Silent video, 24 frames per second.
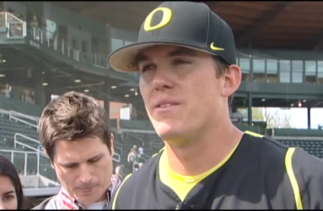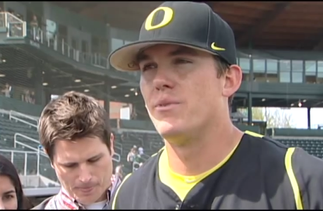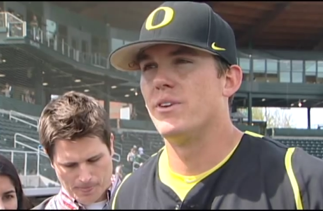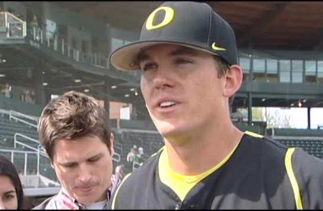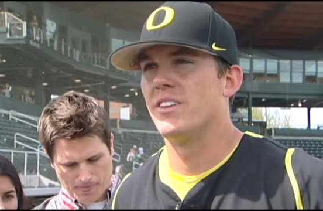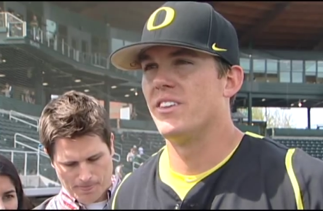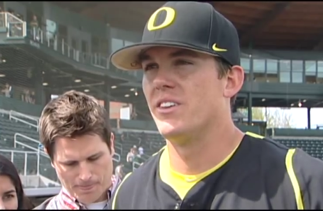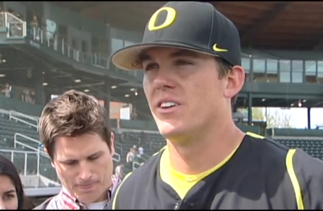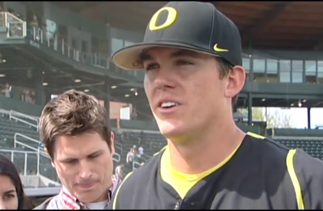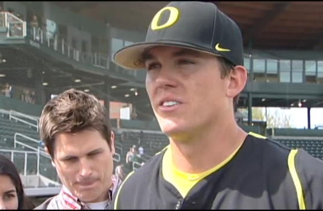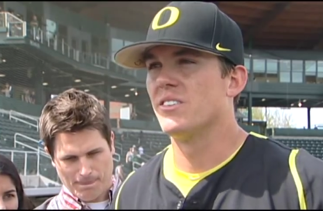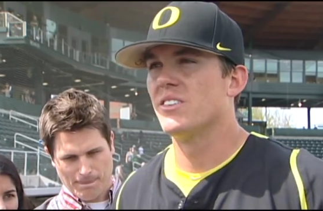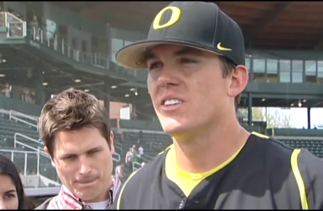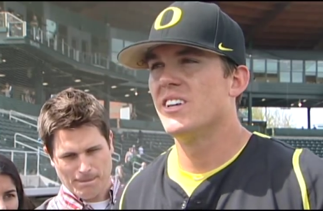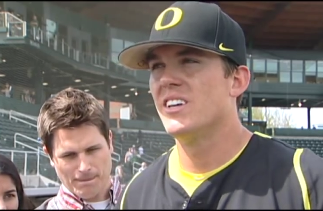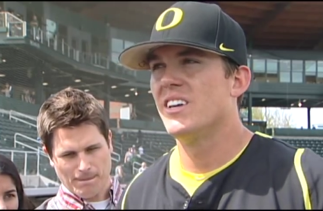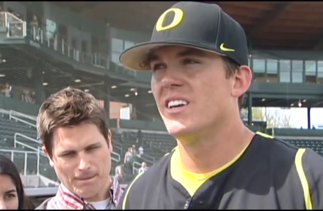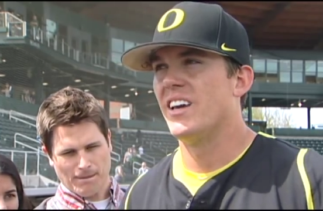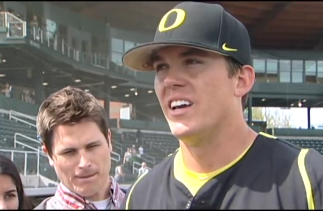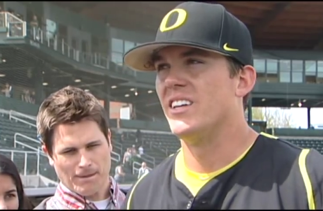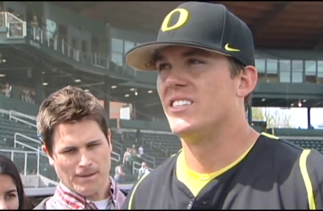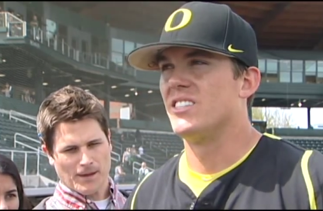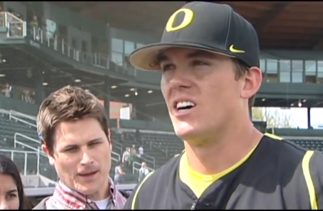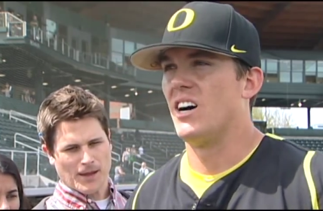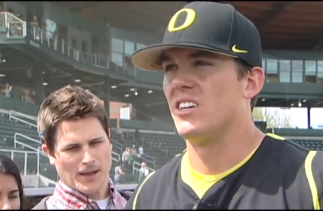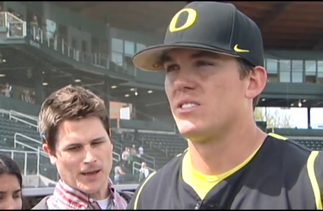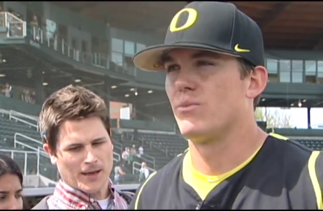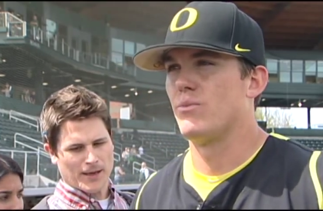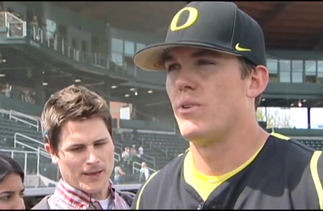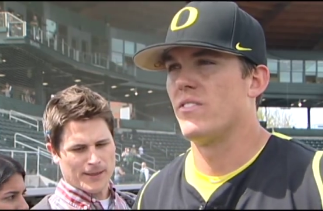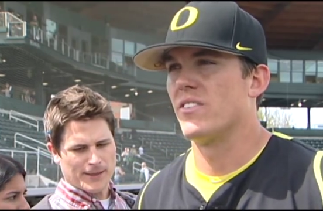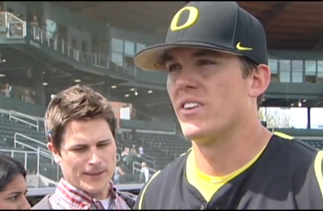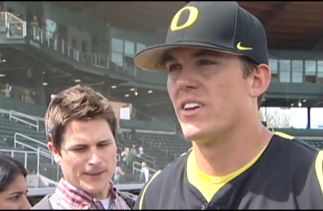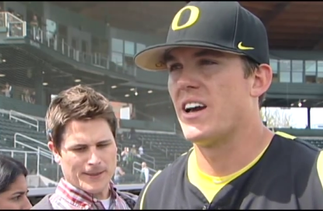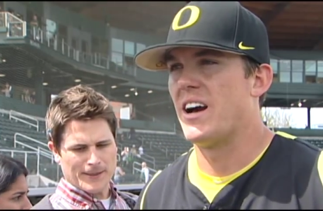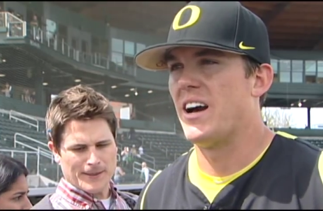Speaker 1: But you know, it's awesome
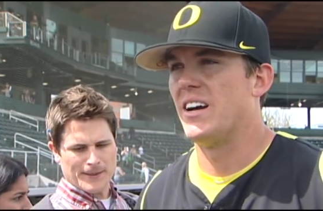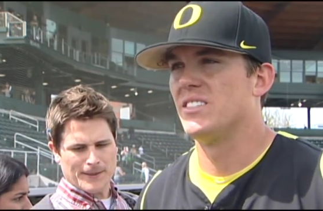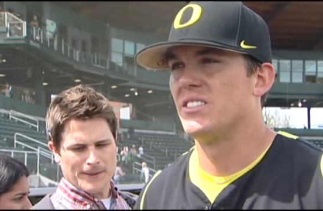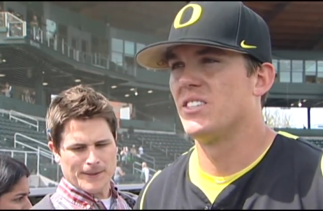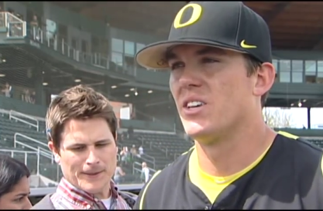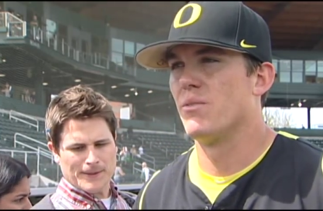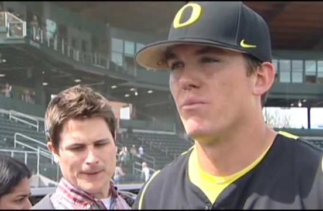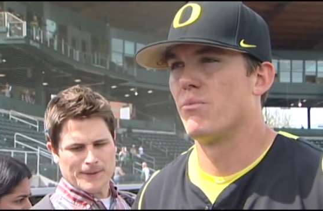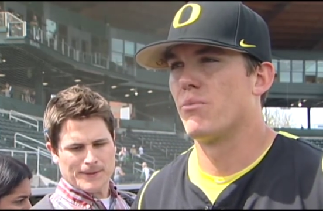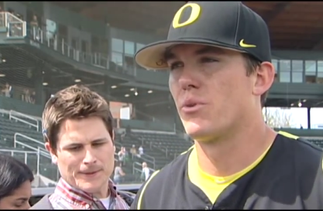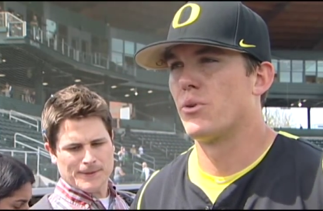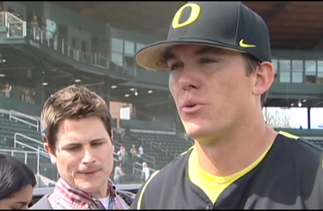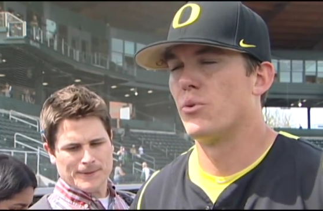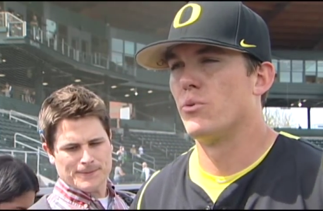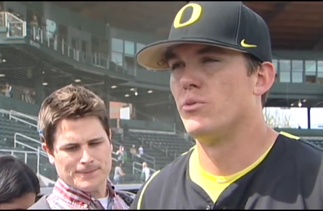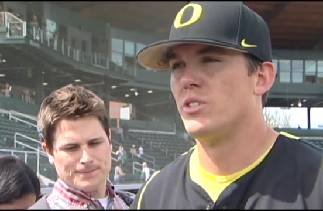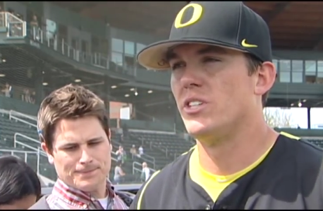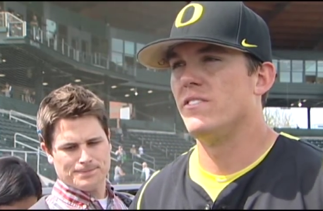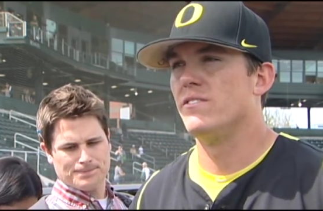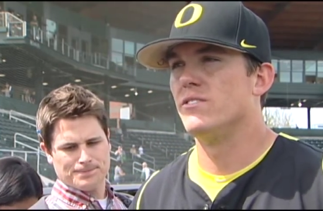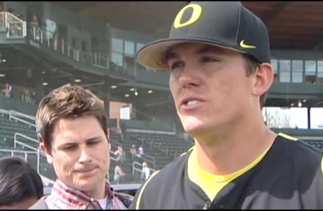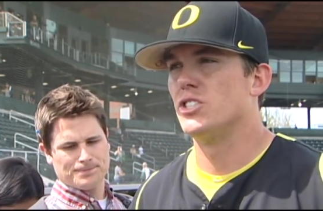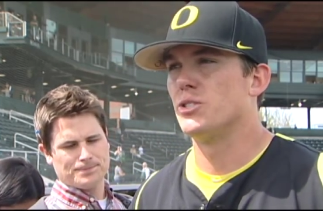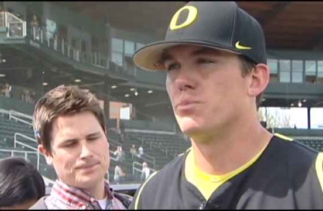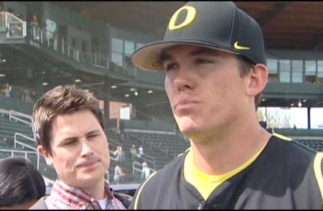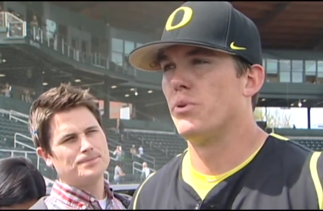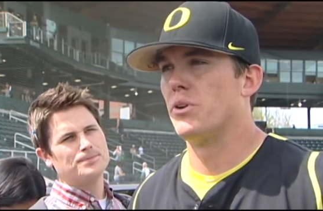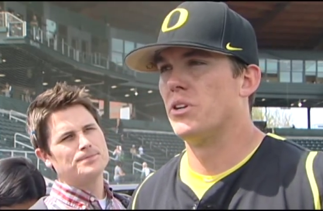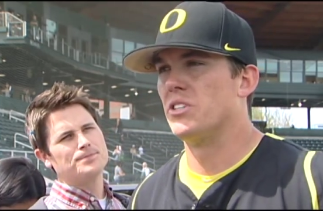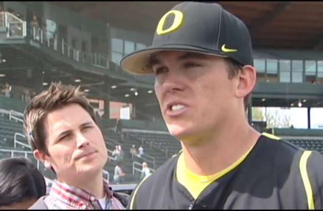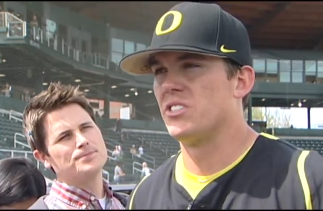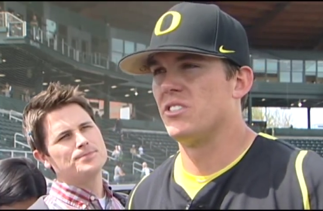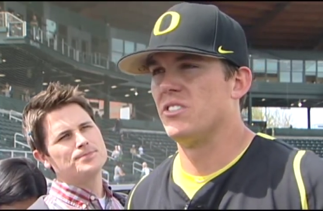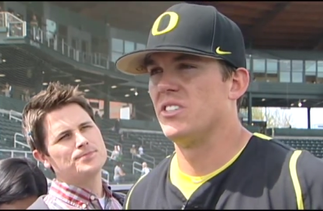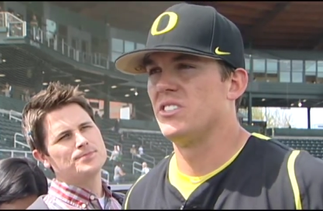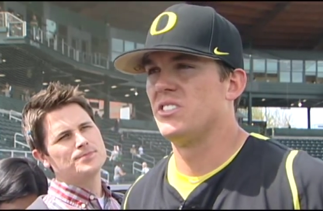having guys come through and even just put
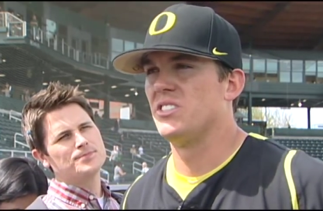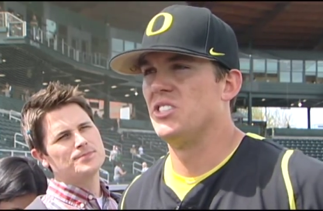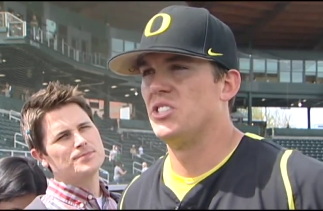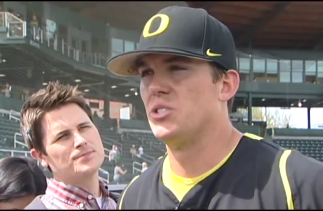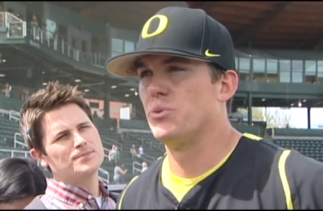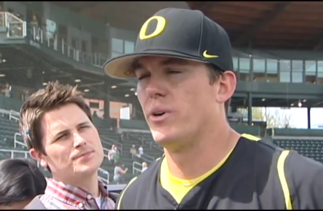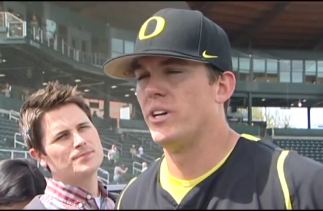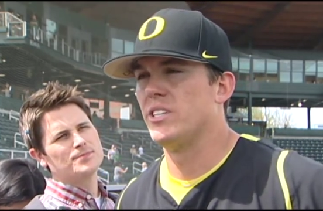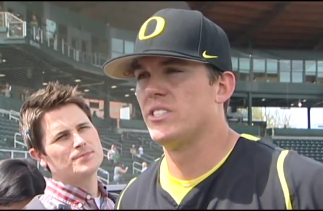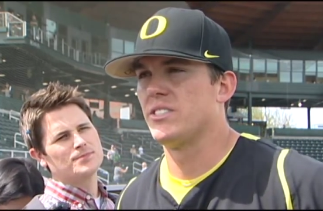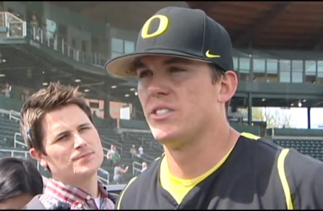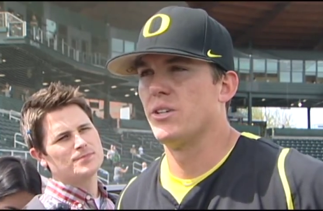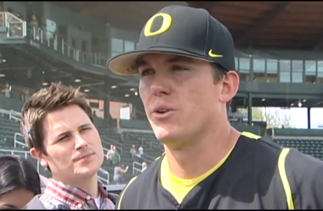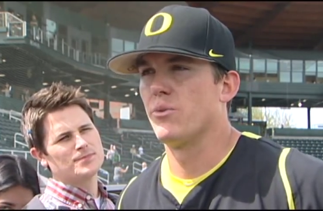us in this situation. You know,